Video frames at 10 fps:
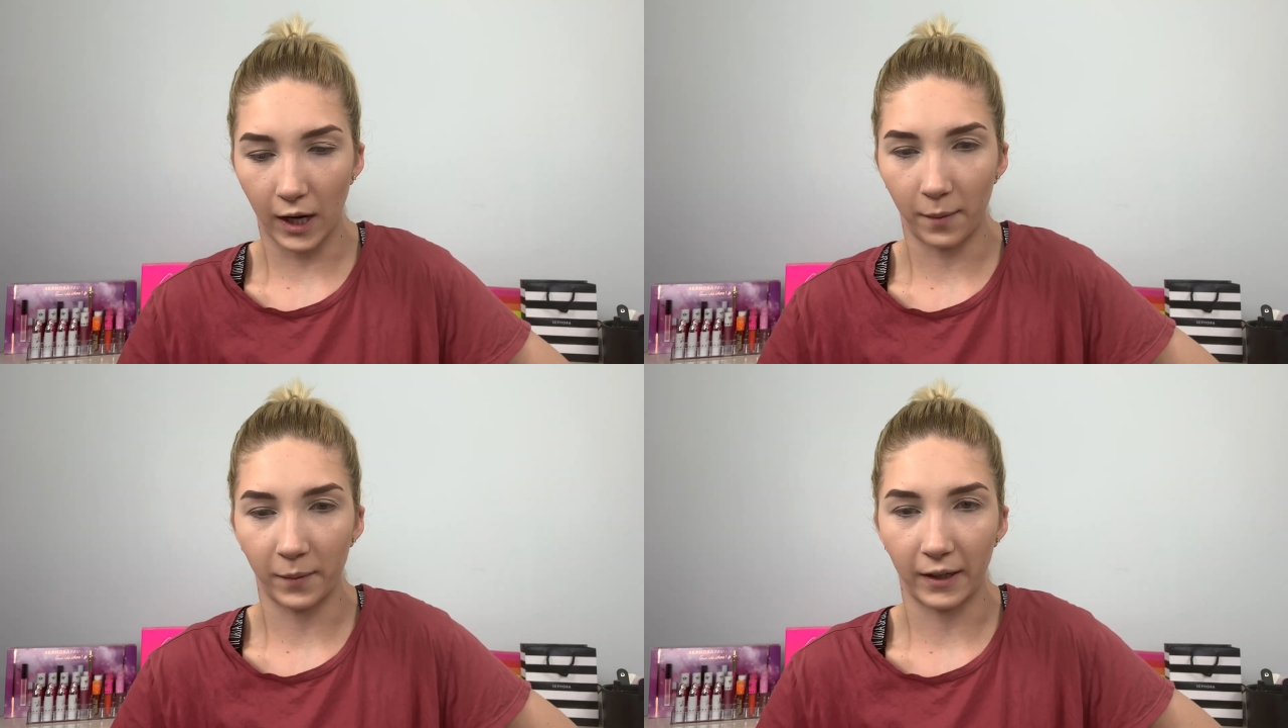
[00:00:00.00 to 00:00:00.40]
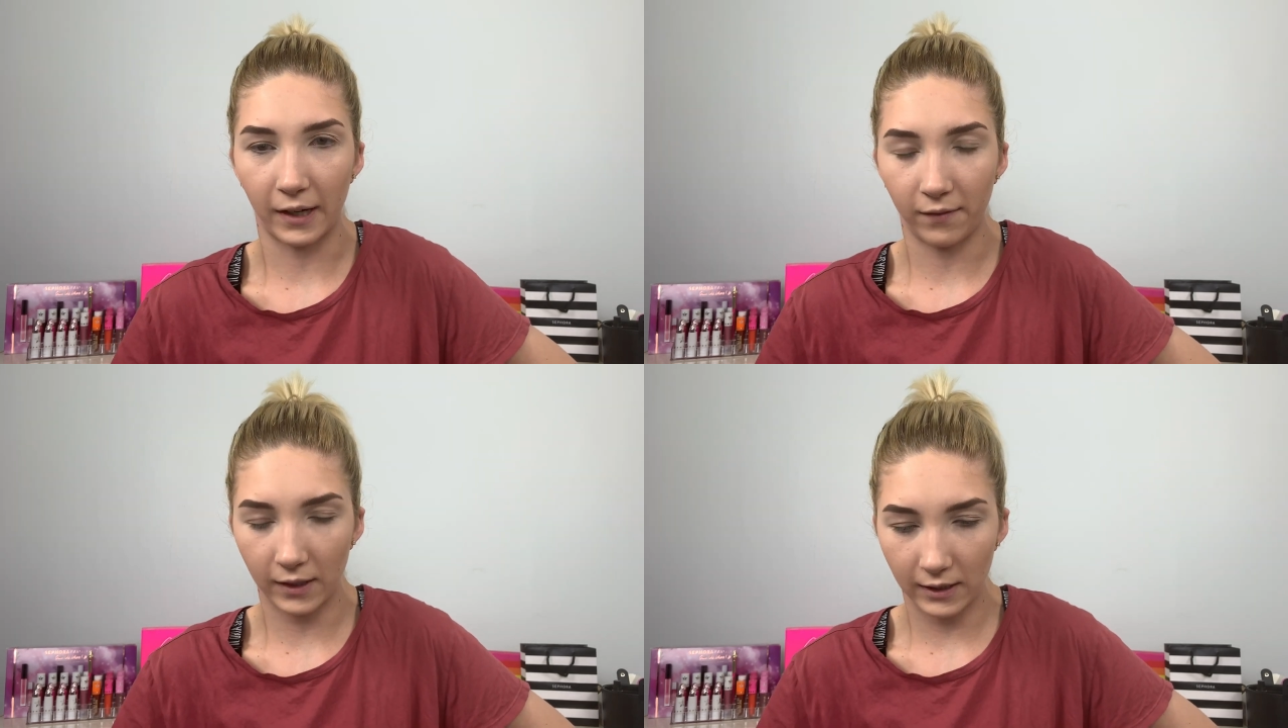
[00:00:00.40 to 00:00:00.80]
I
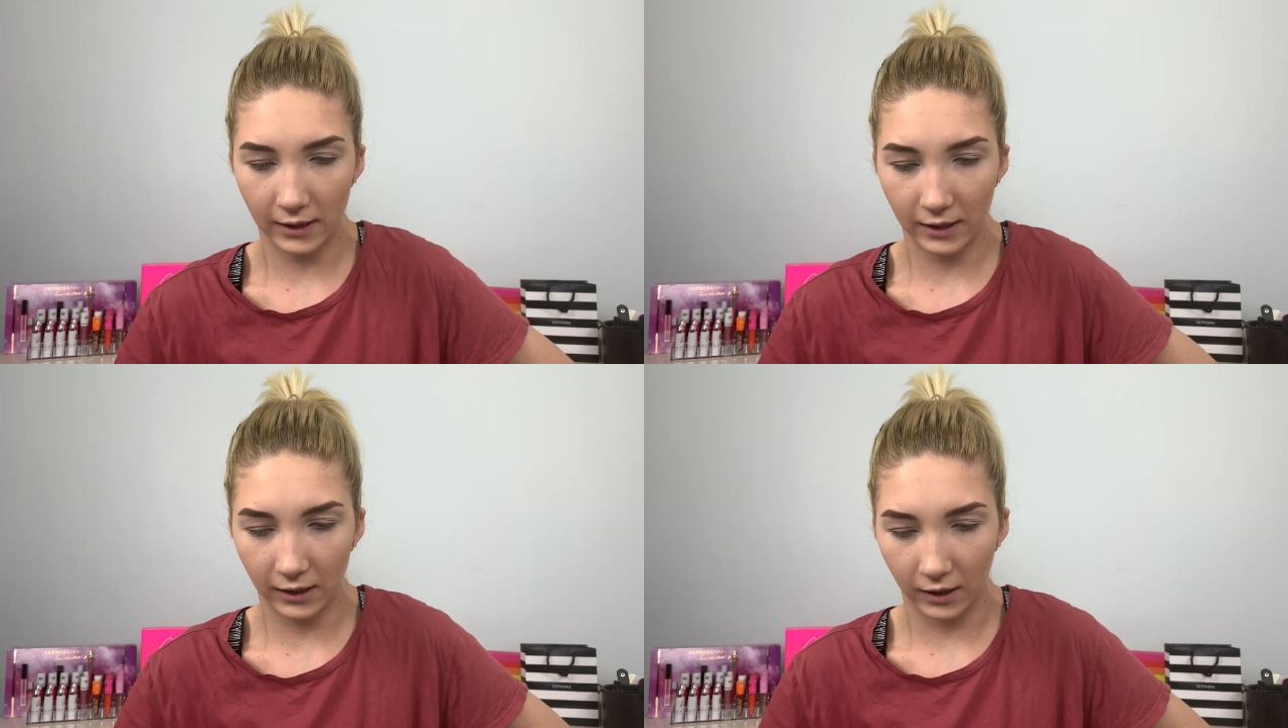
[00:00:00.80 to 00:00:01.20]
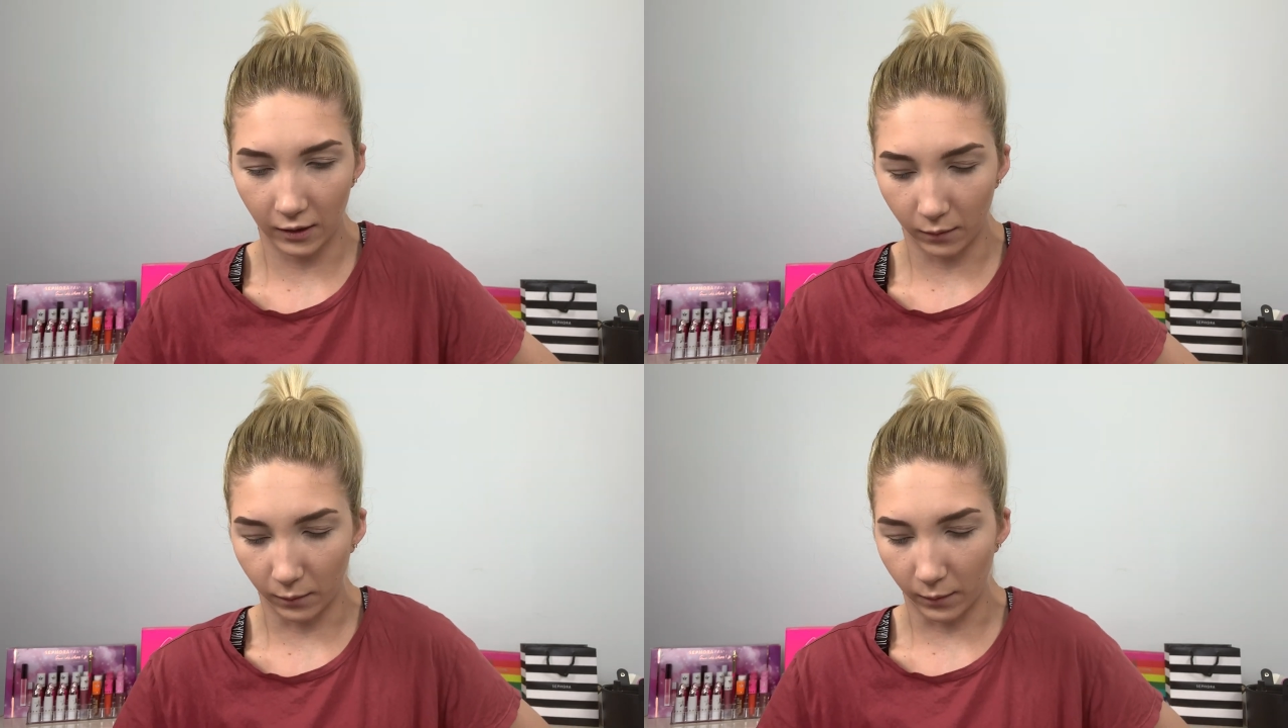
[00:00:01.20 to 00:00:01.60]
believe this is
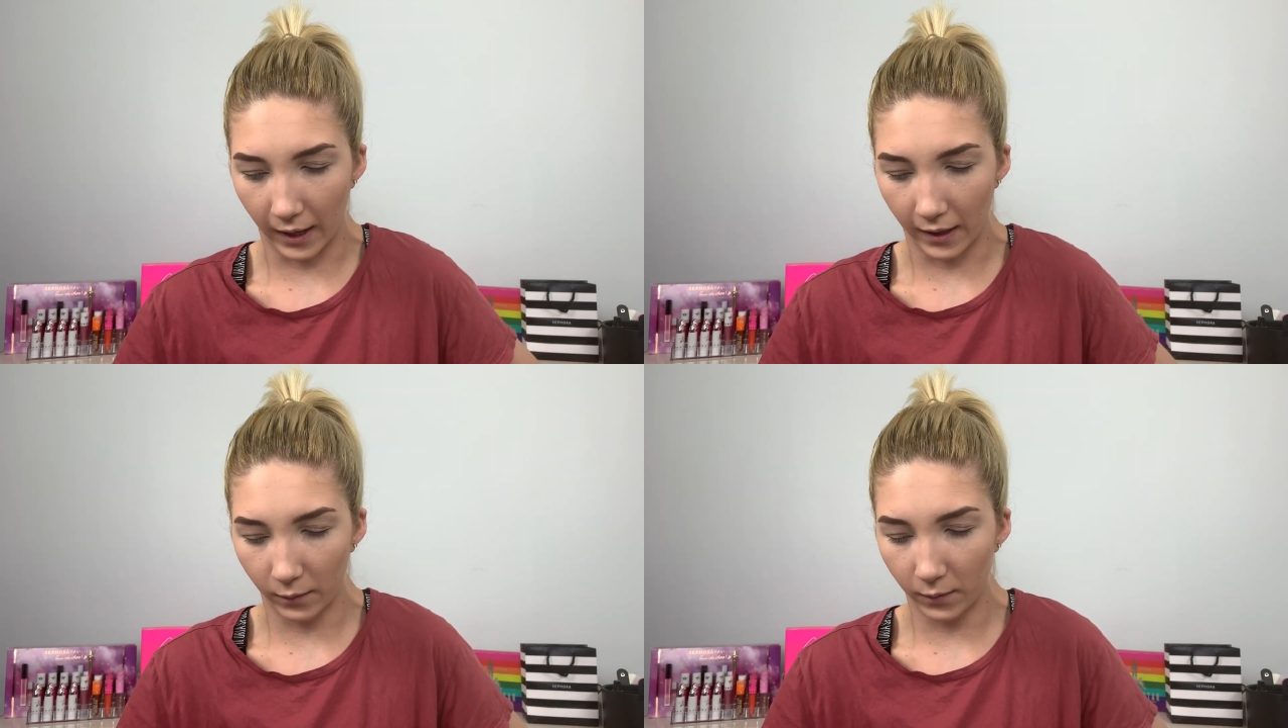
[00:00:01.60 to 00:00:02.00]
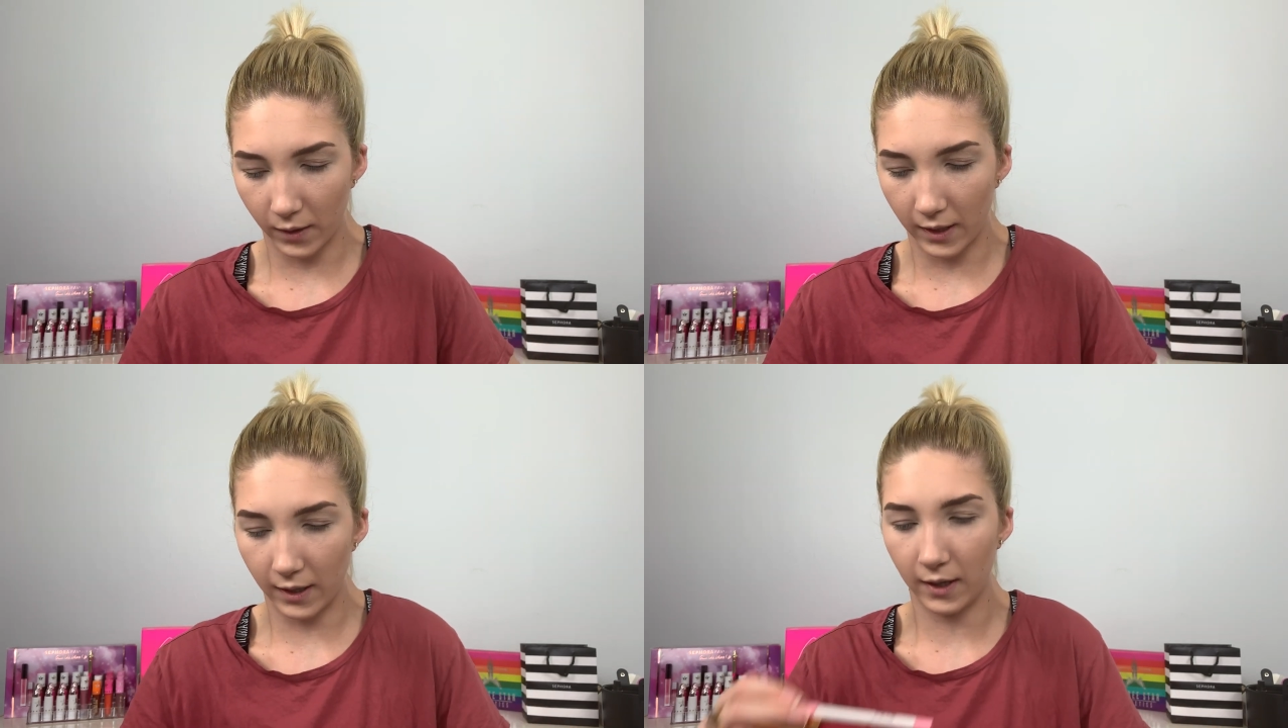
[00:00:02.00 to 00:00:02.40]
the red
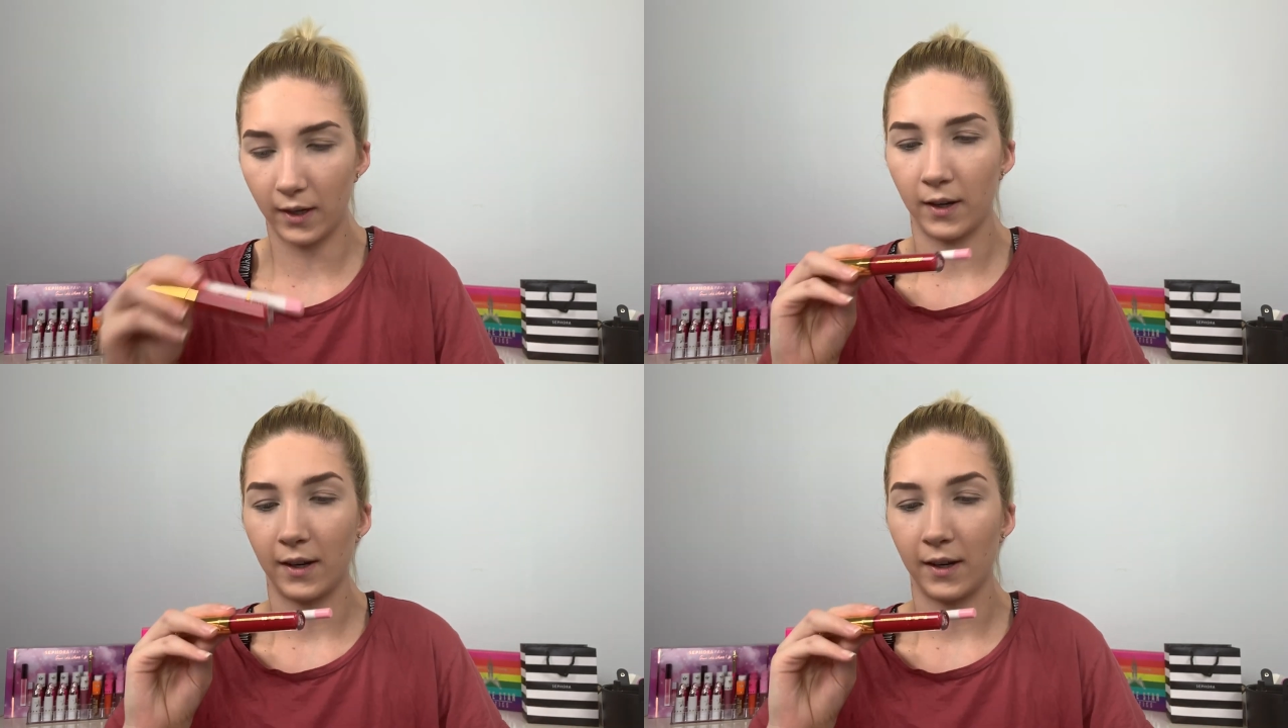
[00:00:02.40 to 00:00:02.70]
one.